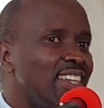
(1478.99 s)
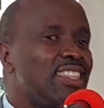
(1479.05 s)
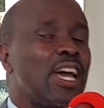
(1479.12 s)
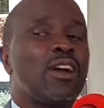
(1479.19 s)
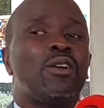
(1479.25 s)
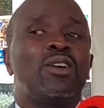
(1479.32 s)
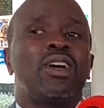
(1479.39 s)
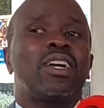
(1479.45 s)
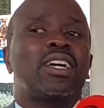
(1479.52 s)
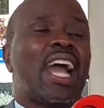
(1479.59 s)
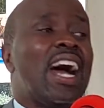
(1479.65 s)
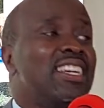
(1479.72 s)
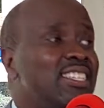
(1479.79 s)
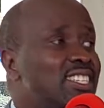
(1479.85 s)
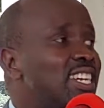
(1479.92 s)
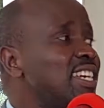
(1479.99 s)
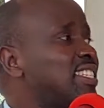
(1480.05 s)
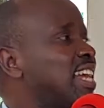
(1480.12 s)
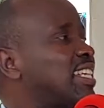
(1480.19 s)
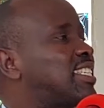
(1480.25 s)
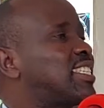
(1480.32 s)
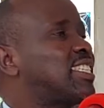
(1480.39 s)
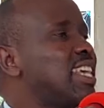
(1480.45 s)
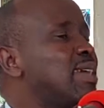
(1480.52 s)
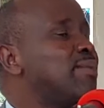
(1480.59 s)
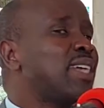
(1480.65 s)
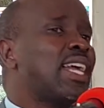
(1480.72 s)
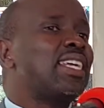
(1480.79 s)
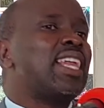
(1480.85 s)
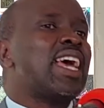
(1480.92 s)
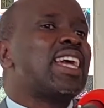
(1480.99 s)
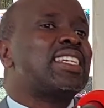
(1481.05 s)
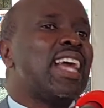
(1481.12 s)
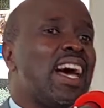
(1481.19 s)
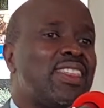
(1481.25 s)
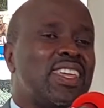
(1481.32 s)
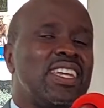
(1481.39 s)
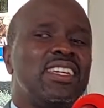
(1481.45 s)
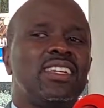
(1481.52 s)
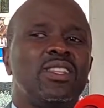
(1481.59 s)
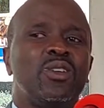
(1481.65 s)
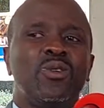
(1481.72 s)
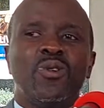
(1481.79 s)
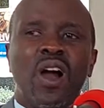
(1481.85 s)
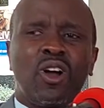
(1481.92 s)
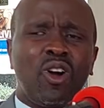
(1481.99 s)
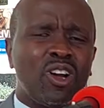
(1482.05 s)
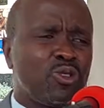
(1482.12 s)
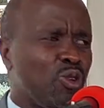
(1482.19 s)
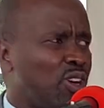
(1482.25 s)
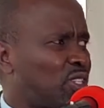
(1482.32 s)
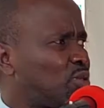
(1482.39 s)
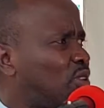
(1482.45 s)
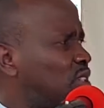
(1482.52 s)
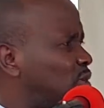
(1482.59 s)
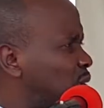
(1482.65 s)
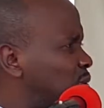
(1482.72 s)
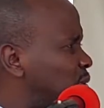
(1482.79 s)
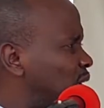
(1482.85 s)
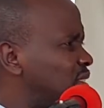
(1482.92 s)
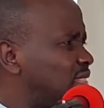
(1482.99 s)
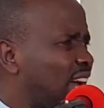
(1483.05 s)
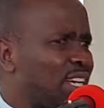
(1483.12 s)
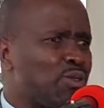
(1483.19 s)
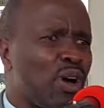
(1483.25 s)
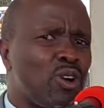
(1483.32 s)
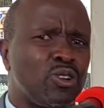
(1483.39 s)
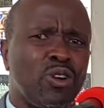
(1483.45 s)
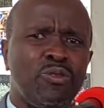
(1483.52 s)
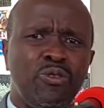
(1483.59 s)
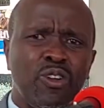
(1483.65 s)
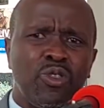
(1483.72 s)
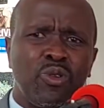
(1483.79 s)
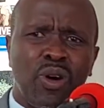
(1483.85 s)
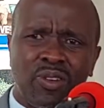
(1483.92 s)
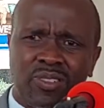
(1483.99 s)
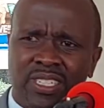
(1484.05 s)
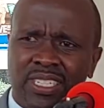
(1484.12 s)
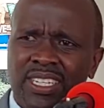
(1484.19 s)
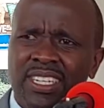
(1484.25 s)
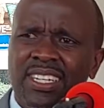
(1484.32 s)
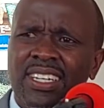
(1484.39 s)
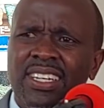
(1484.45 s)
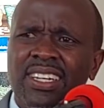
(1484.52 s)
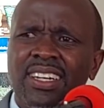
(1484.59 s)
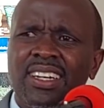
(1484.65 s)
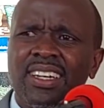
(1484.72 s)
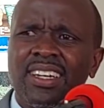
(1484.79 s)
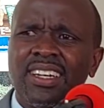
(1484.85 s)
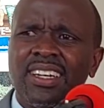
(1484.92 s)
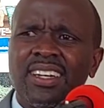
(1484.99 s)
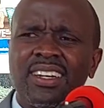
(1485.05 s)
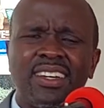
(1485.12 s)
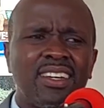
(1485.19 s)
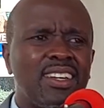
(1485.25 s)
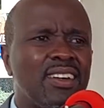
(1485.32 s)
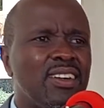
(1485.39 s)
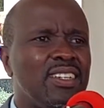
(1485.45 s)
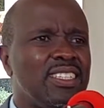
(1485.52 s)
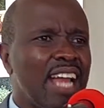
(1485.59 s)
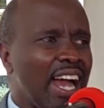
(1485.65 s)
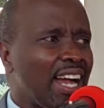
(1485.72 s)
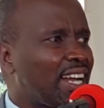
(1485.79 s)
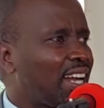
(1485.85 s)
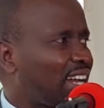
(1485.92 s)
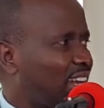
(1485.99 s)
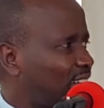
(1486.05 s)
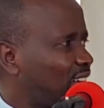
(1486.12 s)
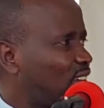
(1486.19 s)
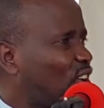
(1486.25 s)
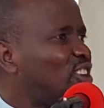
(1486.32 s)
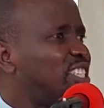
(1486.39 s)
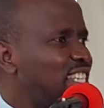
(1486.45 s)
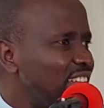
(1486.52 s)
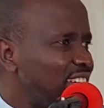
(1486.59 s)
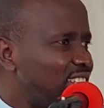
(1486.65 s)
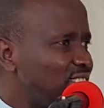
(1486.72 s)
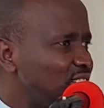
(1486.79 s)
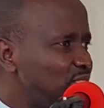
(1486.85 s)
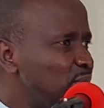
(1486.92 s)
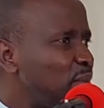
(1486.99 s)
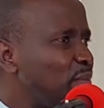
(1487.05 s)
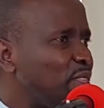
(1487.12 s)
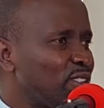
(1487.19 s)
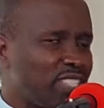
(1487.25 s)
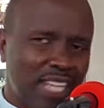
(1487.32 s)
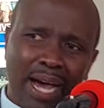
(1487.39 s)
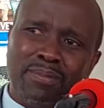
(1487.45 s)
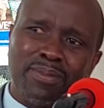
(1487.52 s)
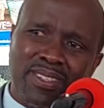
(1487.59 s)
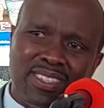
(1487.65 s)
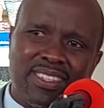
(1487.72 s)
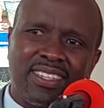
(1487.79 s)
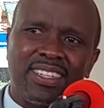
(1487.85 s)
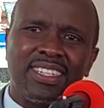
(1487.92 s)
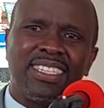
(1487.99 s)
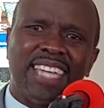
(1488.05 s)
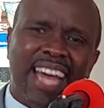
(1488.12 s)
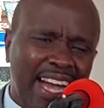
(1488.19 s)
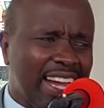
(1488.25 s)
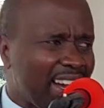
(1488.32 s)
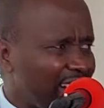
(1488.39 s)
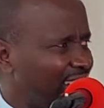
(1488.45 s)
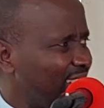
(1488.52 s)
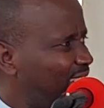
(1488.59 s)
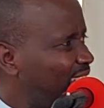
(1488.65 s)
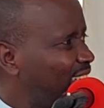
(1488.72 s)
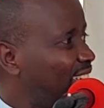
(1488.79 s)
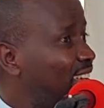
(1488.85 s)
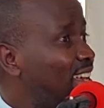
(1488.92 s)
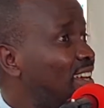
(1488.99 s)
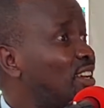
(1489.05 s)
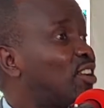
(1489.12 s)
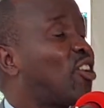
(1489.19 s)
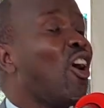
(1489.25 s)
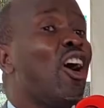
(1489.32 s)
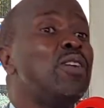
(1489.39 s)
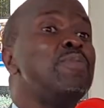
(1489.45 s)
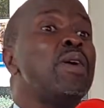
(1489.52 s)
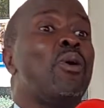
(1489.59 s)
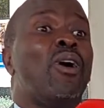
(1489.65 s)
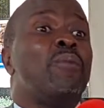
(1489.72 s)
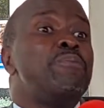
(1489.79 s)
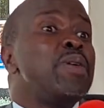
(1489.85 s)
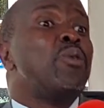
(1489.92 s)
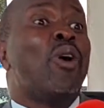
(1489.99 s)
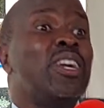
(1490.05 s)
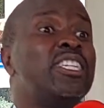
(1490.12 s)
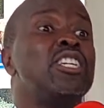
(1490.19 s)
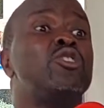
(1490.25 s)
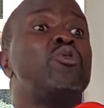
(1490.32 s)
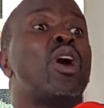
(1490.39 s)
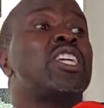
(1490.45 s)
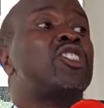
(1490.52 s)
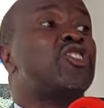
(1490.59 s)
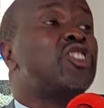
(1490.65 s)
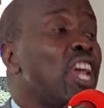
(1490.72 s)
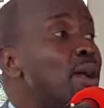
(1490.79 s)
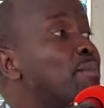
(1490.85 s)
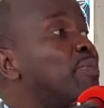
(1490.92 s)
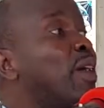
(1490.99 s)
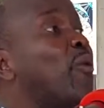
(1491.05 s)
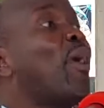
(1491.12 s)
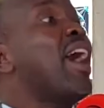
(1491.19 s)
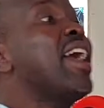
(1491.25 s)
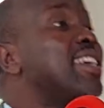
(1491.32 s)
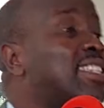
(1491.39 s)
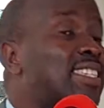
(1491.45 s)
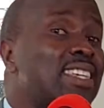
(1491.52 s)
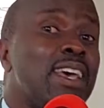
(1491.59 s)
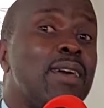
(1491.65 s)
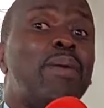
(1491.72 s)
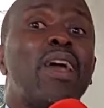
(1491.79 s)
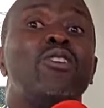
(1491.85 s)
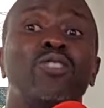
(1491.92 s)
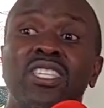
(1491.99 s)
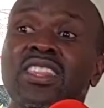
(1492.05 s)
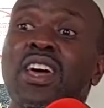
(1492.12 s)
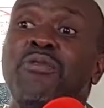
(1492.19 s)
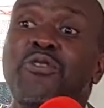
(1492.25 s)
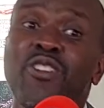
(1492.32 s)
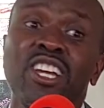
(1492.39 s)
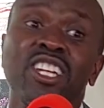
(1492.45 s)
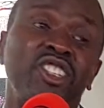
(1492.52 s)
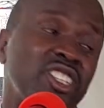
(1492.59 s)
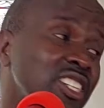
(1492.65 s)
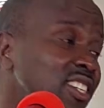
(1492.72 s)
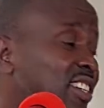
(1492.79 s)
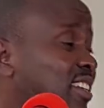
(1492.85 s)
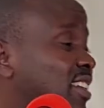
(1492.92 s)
The countries that seemed like nothing. We were called what? What were we? Were you that world or fourth world? Dark continent. You remember those terms? Dark. God may be wanting to ashamed the wise by using the foolish.